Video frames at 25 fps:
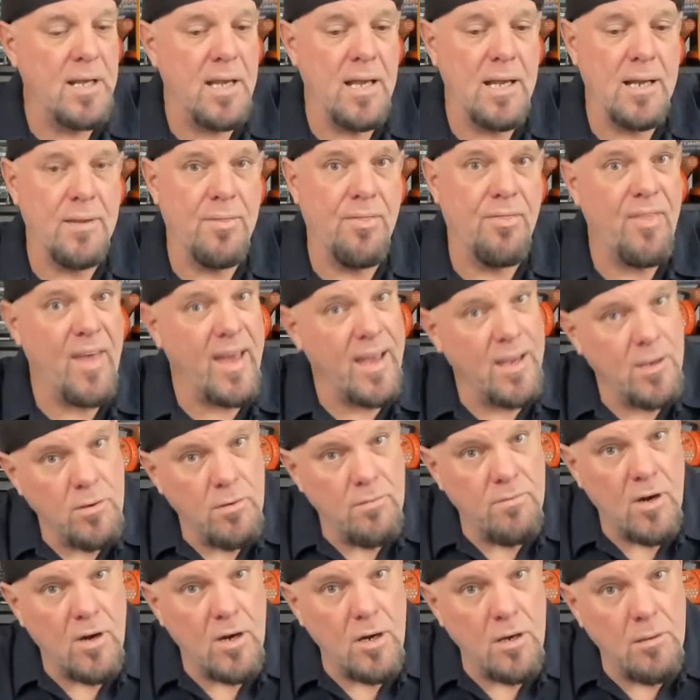again, thank
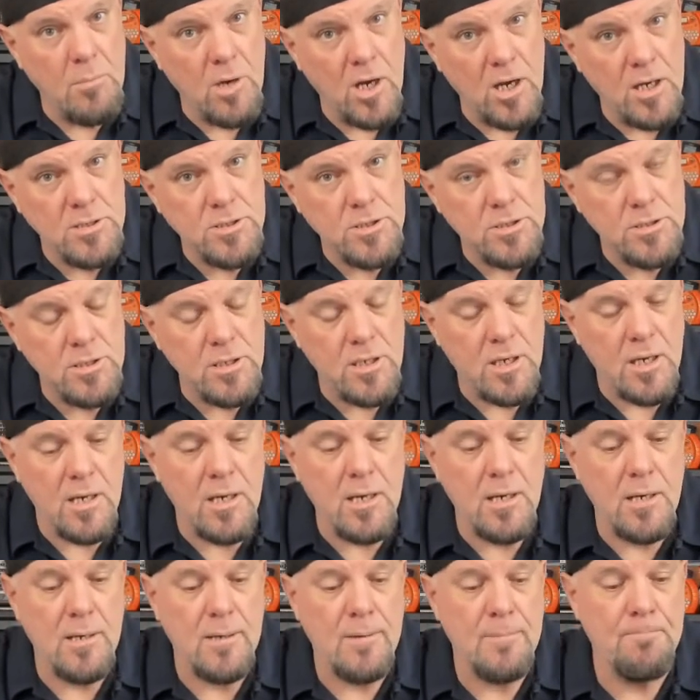you very much.
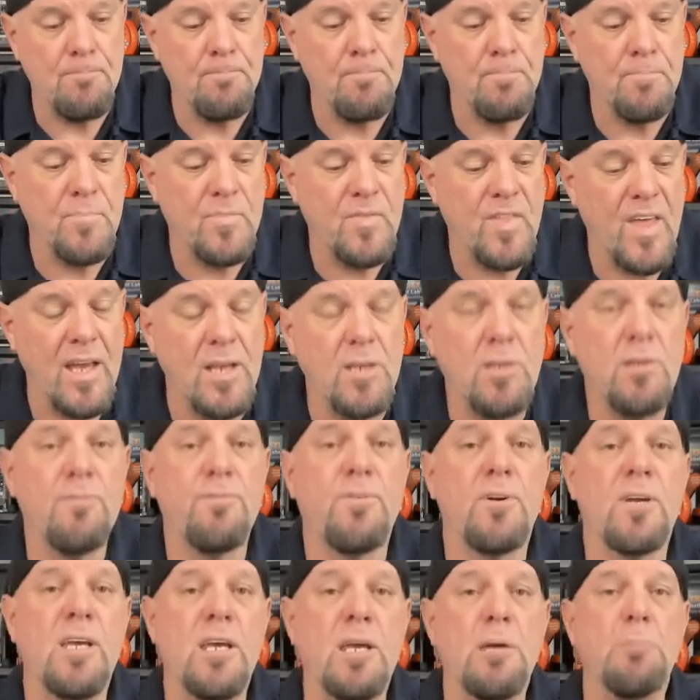Thank you
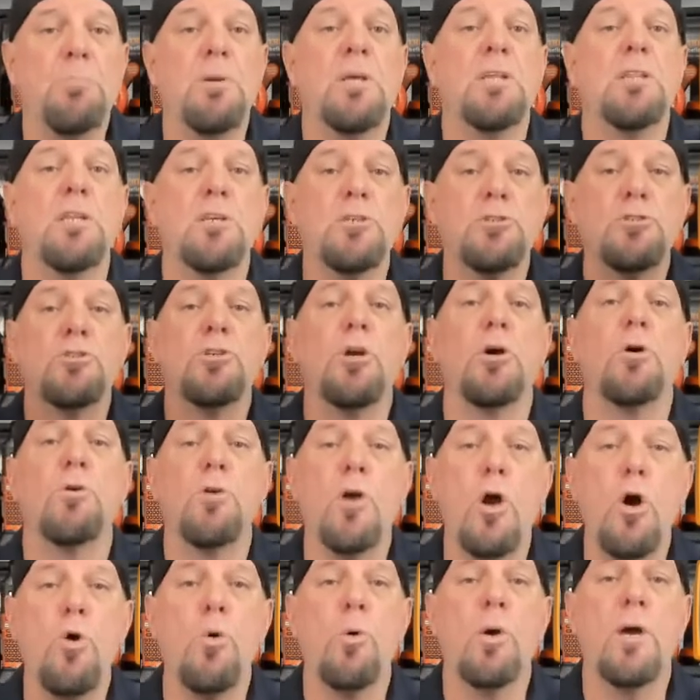for keeping this show
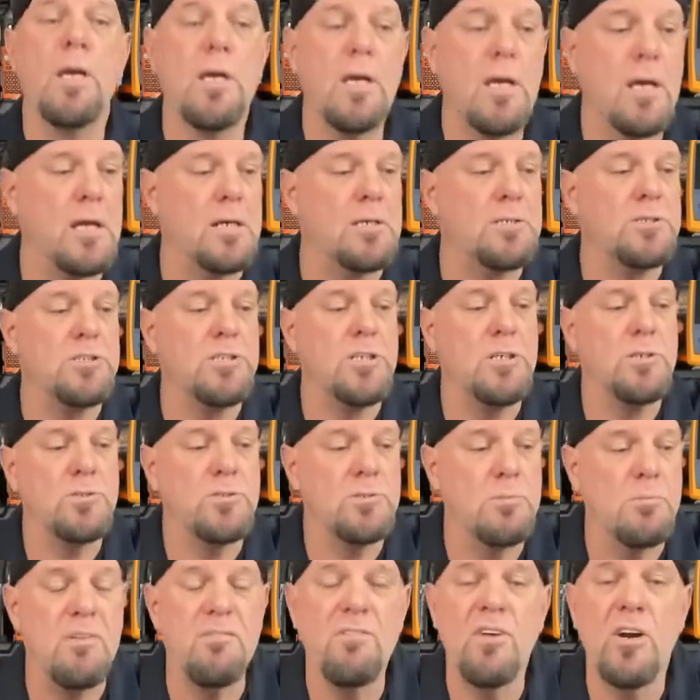going. It seems
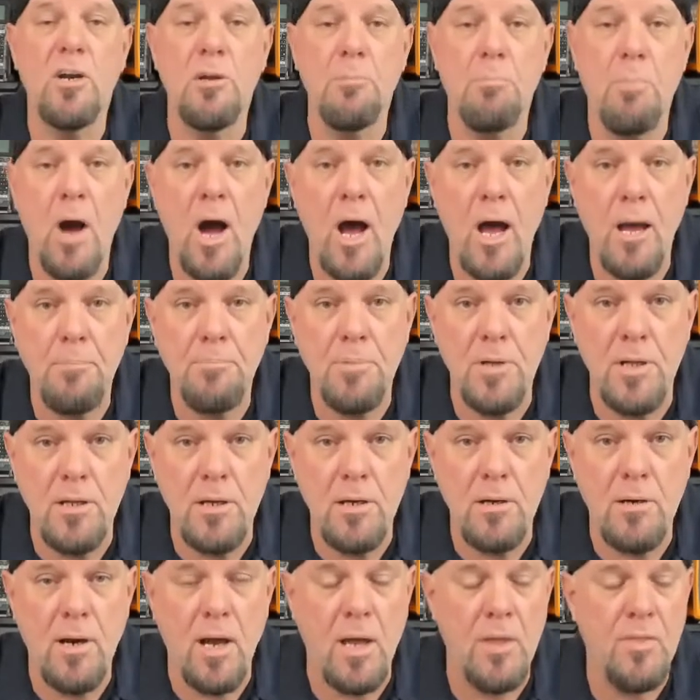to be very
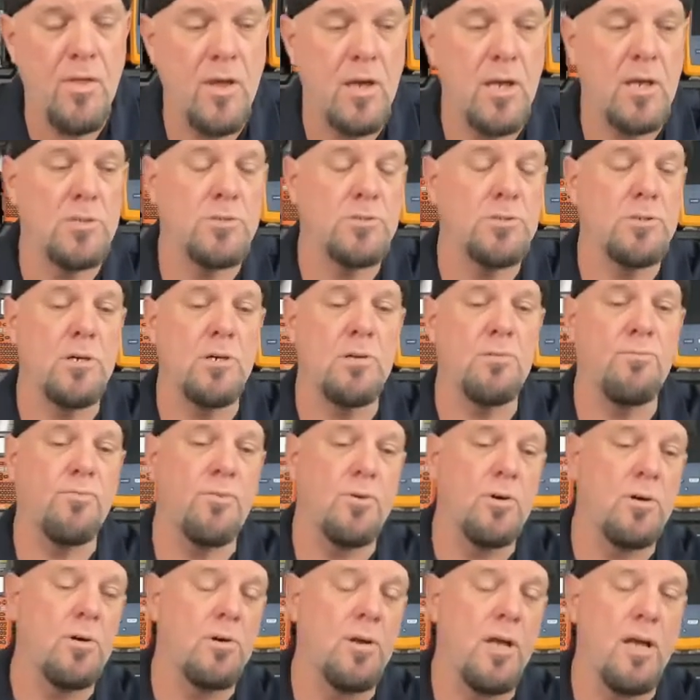popular. I think it's good
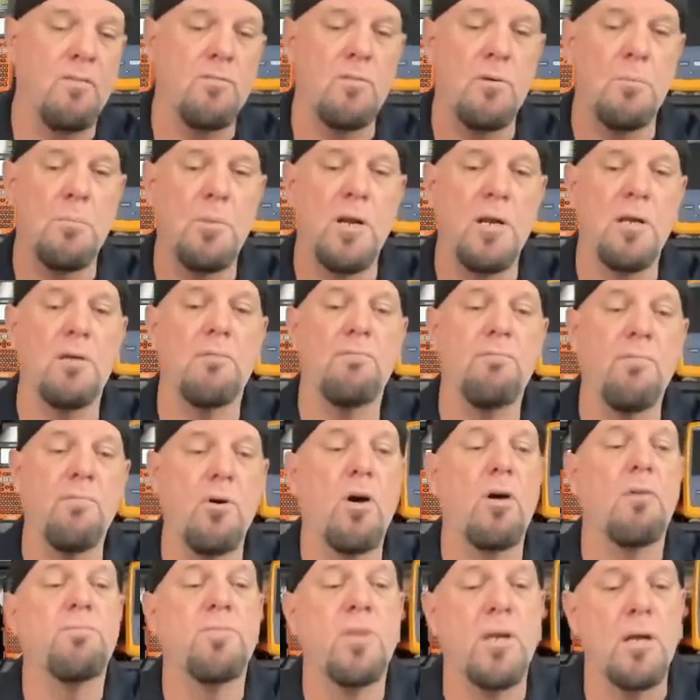for everybody
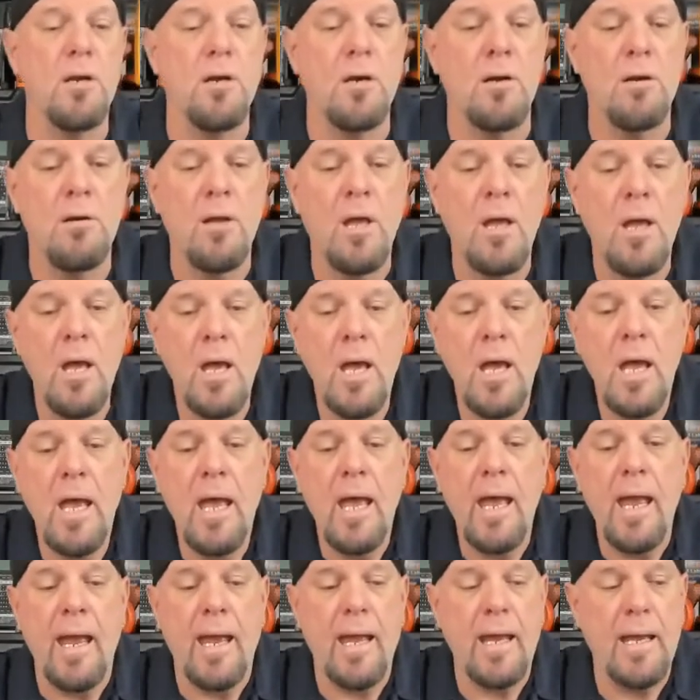involved here.
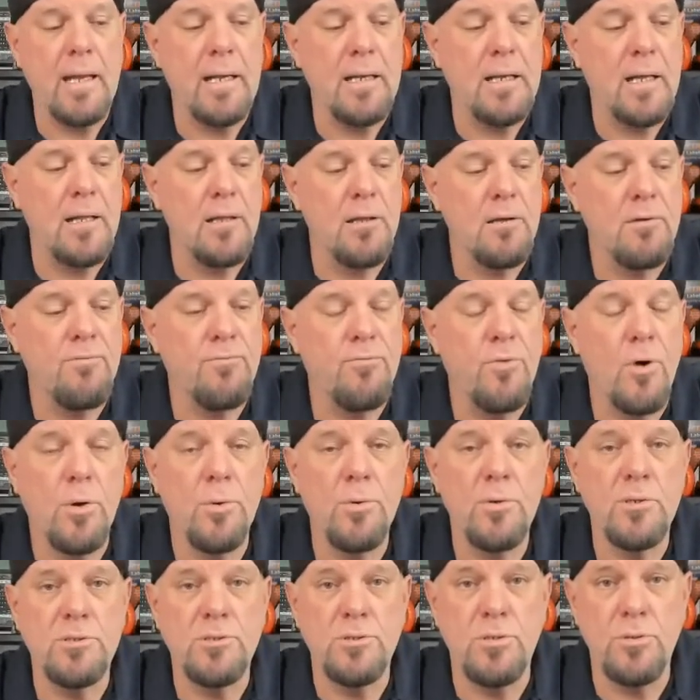And I look
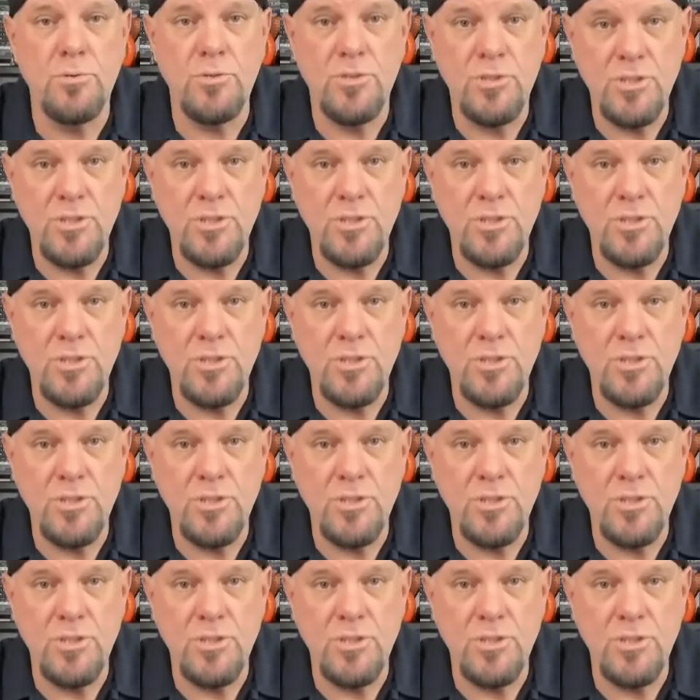forward to